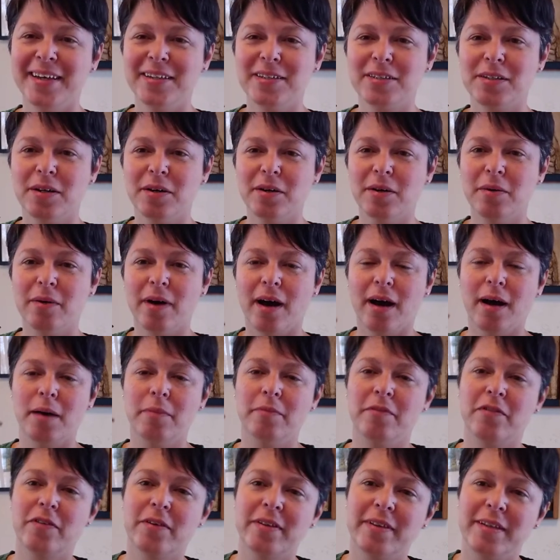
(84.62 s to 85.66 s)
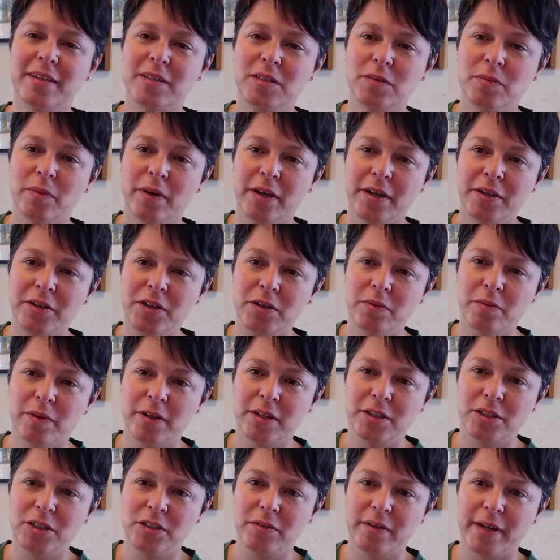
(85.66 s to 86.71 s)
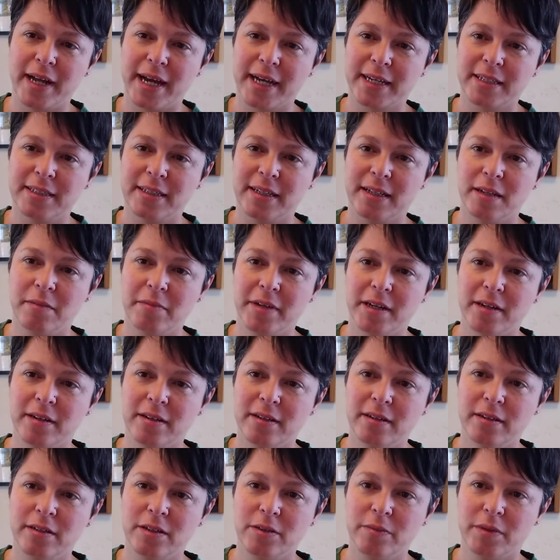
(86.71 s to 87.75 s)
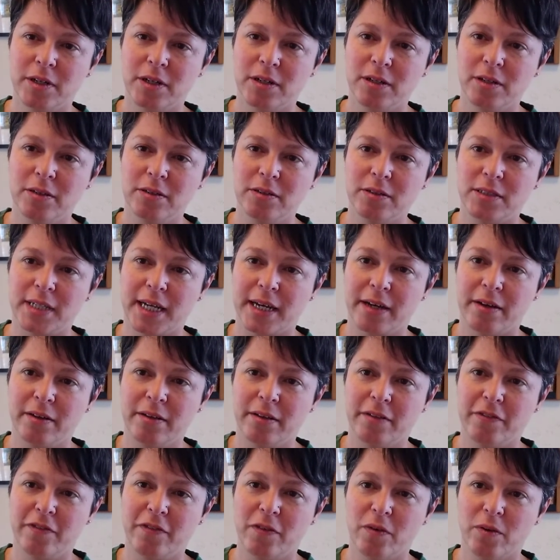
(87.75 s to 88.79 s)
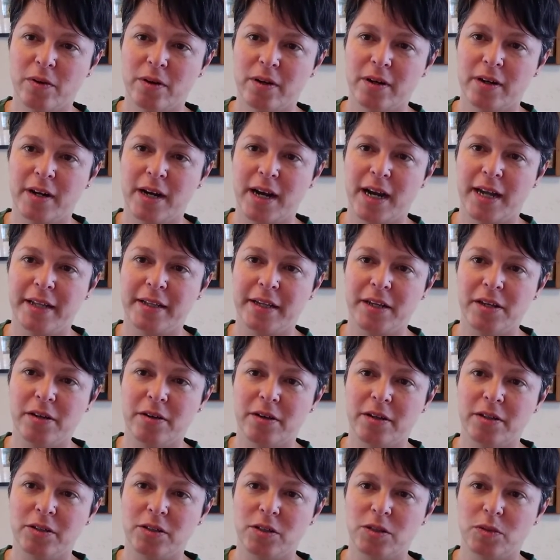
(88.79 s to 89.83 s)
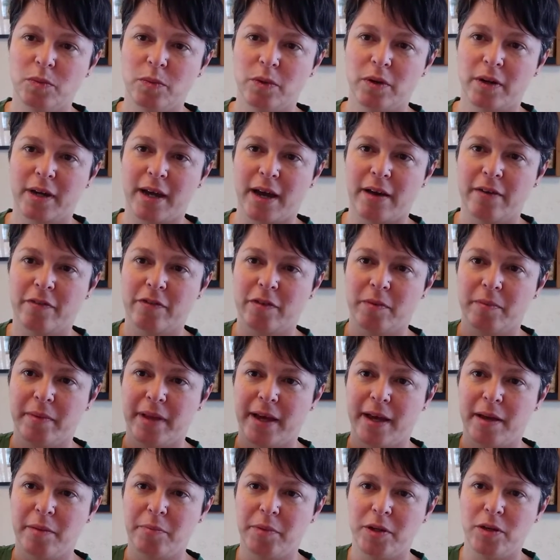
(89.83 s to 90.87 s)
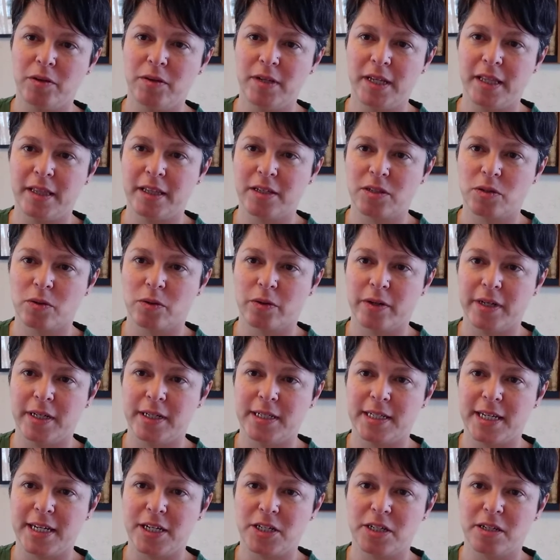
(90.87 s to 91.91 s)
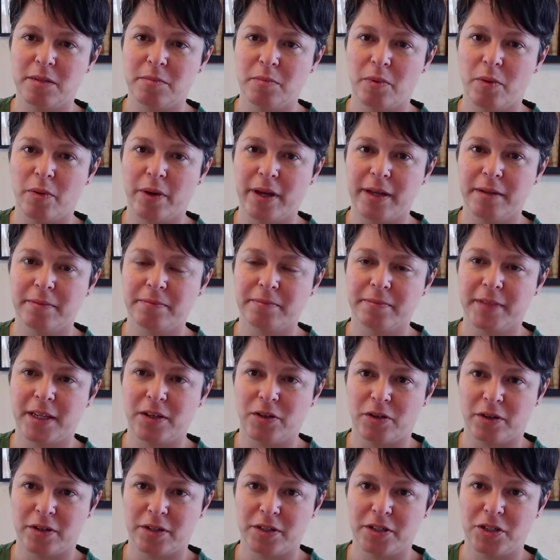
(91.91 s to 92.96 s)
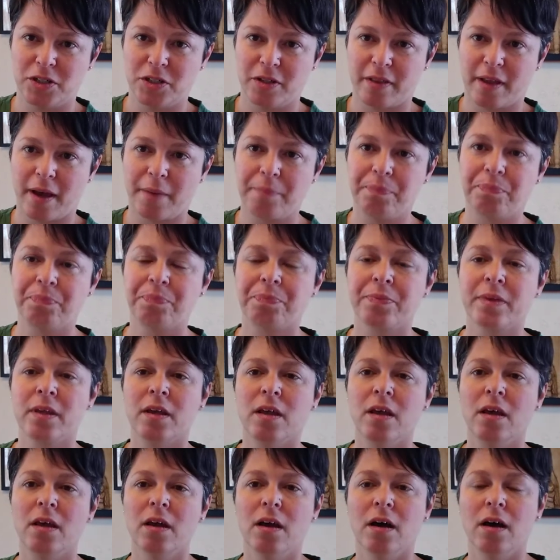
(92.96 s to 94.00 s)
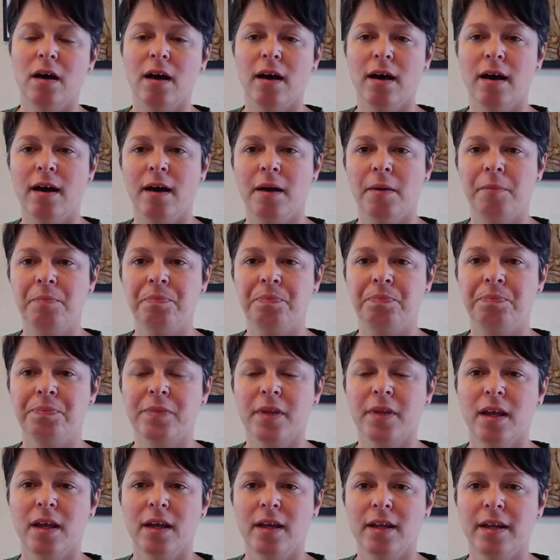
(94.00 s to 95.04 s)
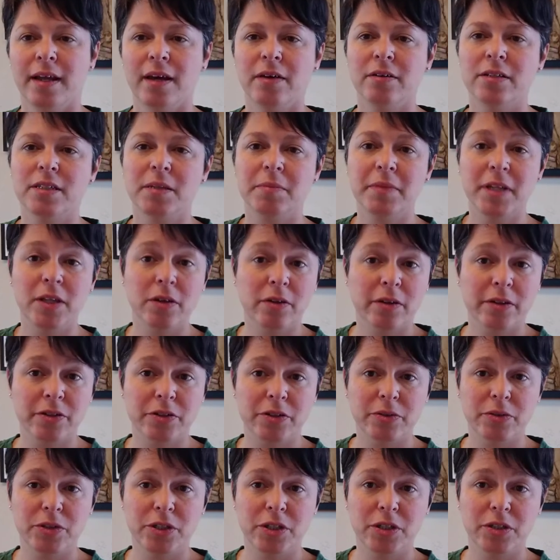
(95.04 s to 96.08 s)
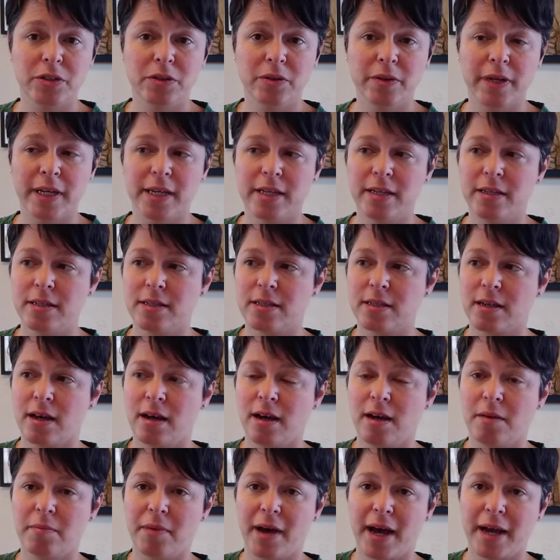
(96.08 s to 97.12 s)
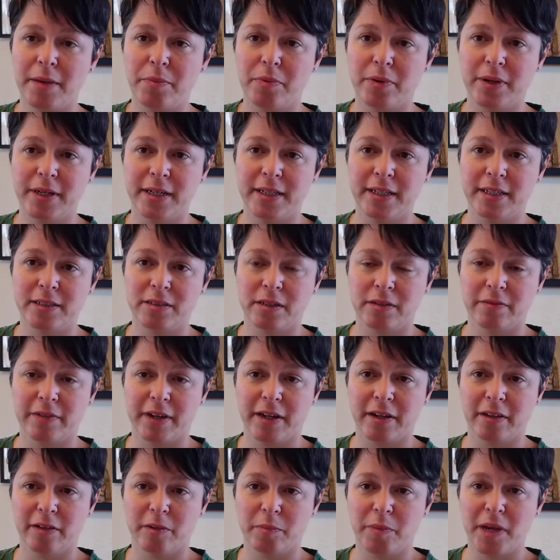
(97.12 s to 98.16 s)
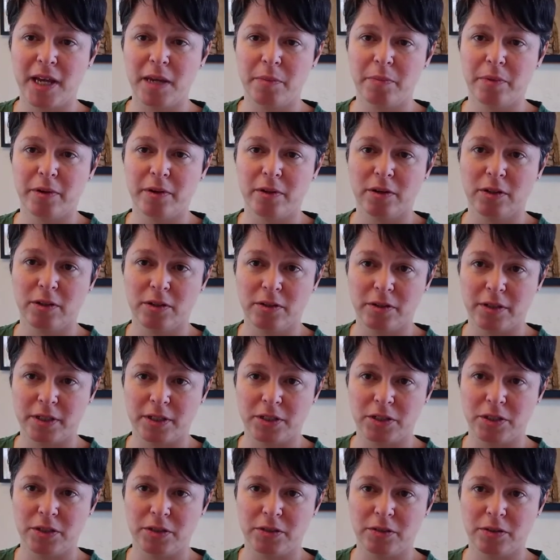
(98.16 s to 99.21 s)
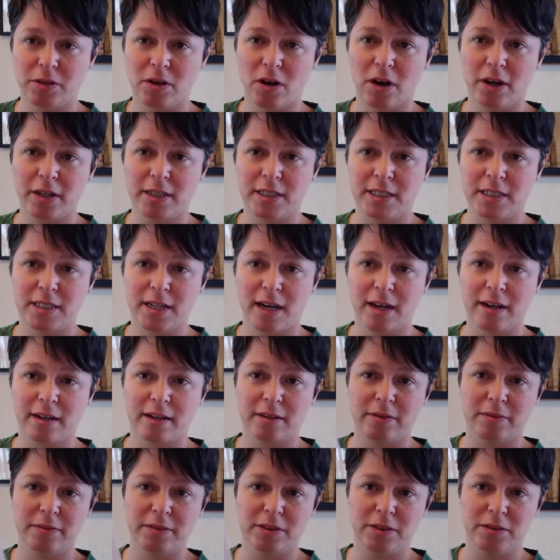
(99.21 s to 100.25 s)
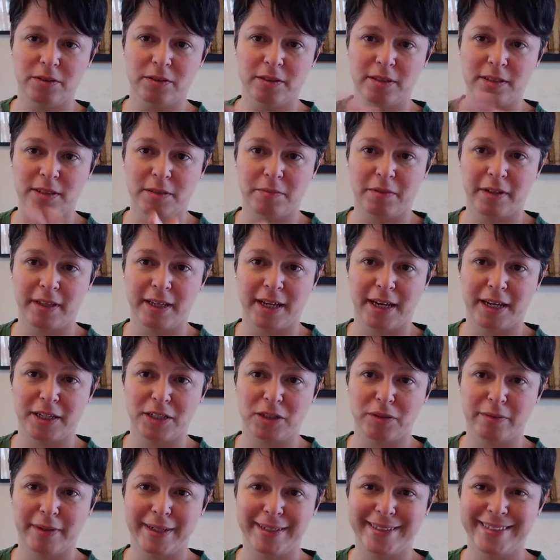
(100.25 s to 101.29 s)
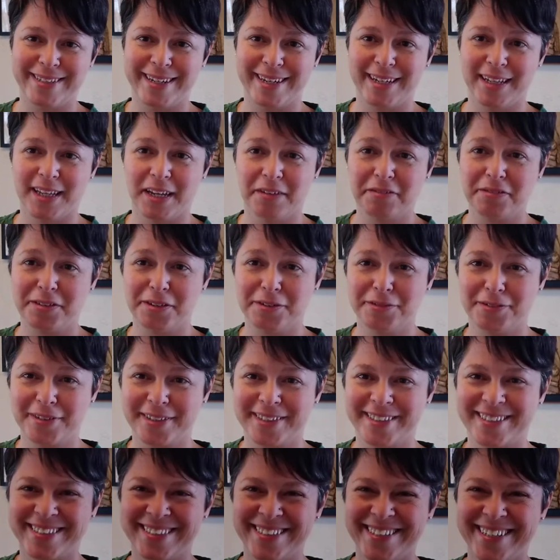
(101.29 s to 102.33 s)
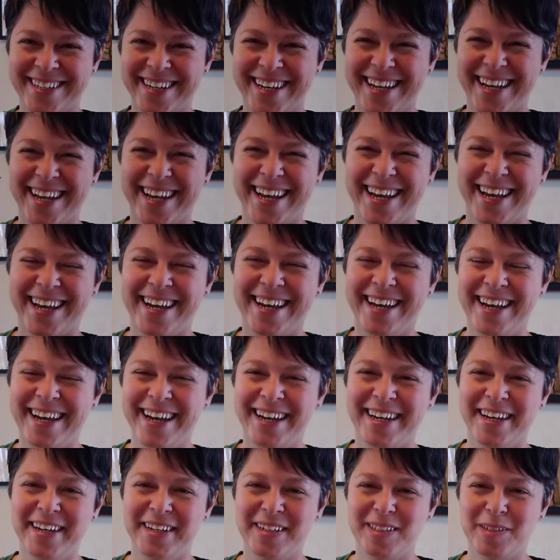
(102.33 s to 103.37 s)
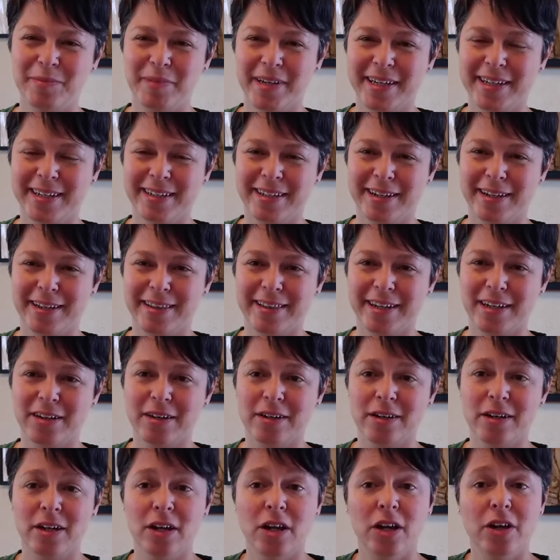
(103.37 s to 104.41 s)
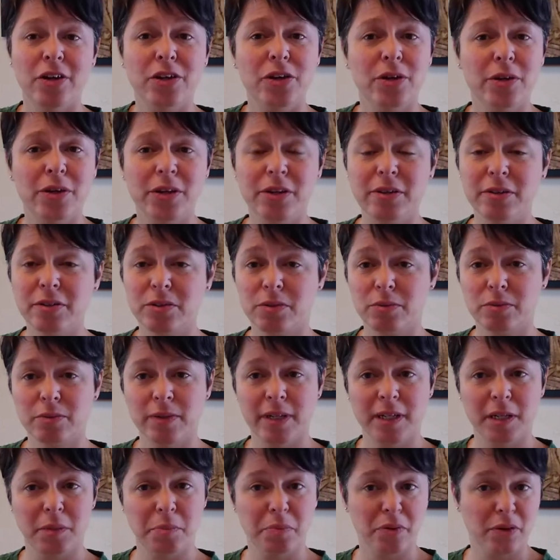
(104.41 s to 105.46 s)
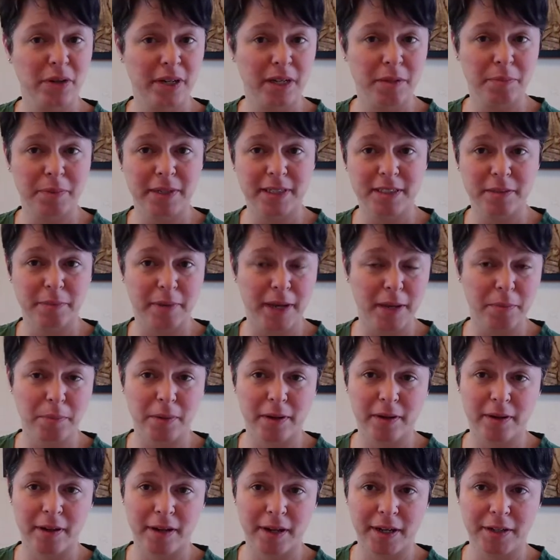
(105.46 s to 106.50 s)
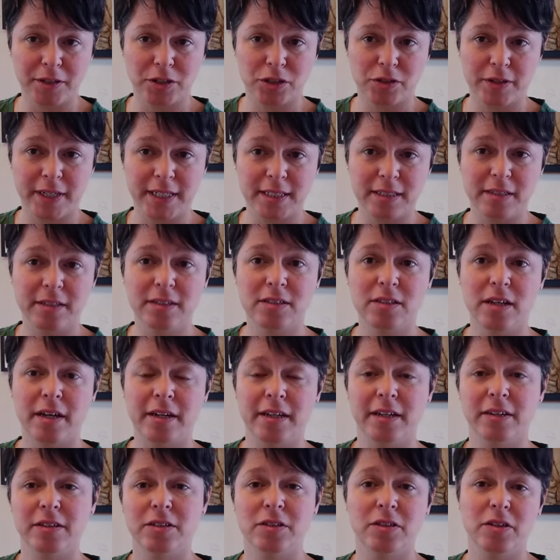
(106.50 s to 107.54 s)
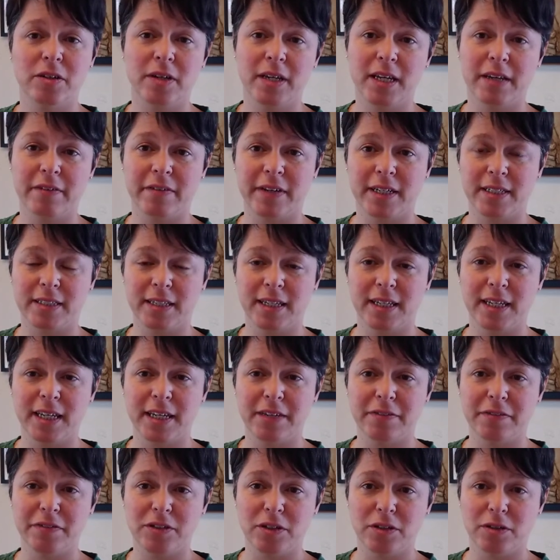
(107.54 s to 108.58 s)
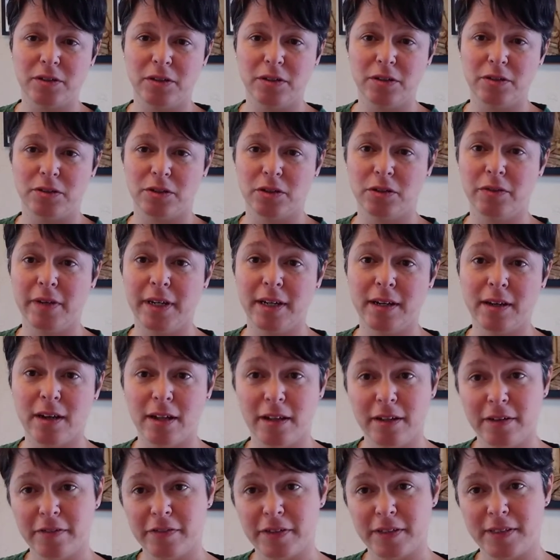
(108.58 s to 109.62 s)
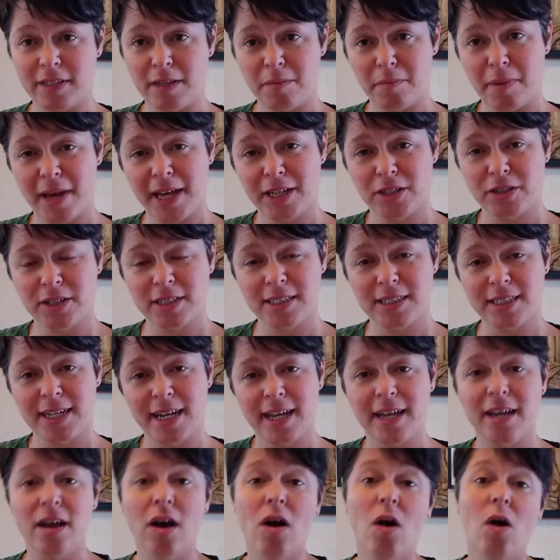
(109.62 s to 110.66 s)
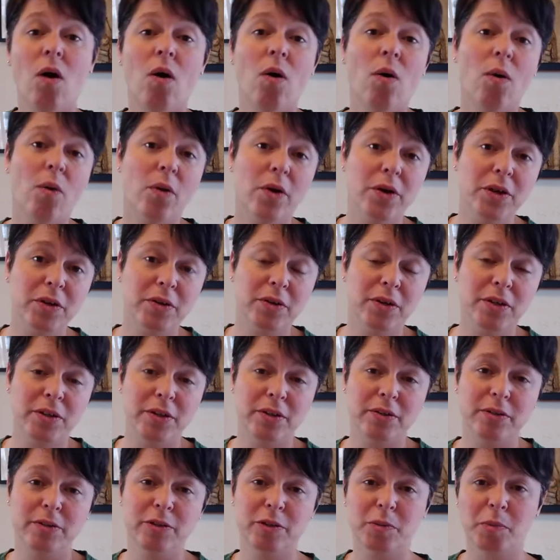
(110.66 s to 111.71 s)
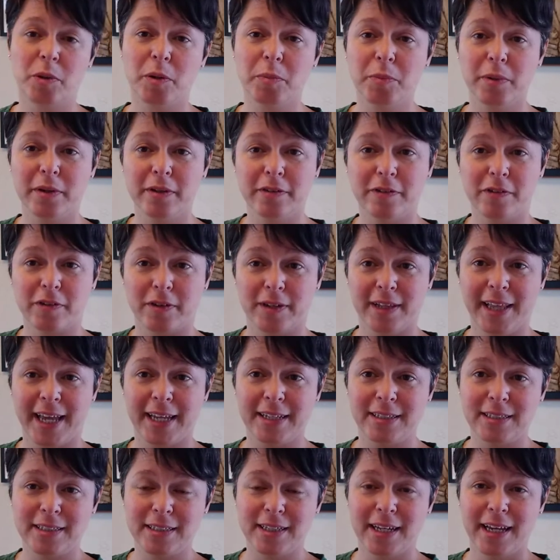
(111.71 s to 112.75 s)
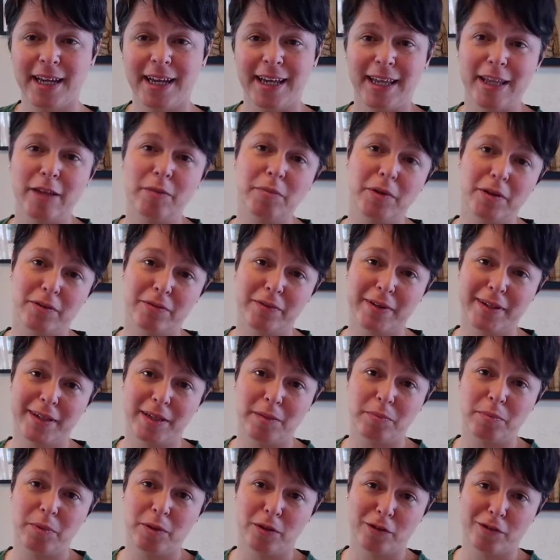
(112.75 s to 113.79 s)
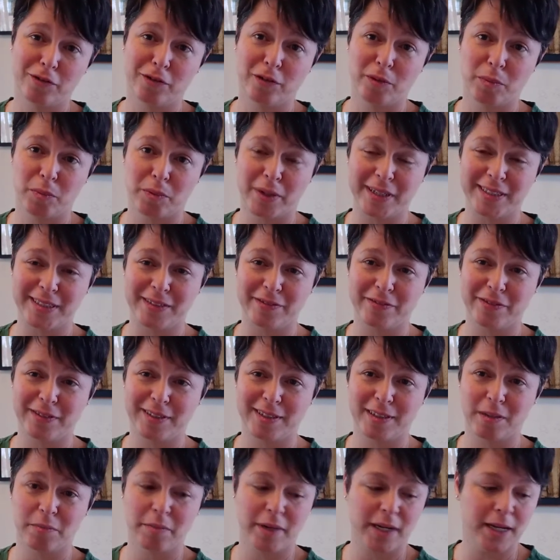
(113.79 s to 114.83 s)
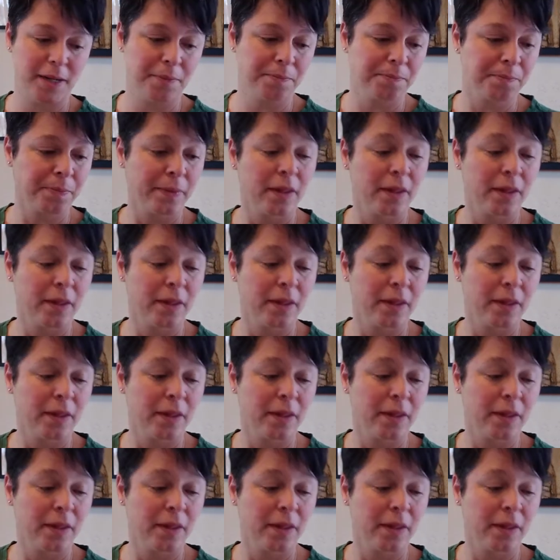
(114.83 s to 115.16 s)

So for this one, you want to do an X in the middle. You want to glue down the 4, and then you can just work out from that. But you need this orientation point in order to do that. Now, something you can do too is, I printed this on regular paper, glued it to cardstock, used some of the Ash Wednesday leftovers to make it a little thicker. You could use a really pretty piece of paper and trace this on here so you can give it as a gift. You could use a green color for St. Patrick's Day, or you could use purple for Lent. It'd be a really beautiful present for somebody.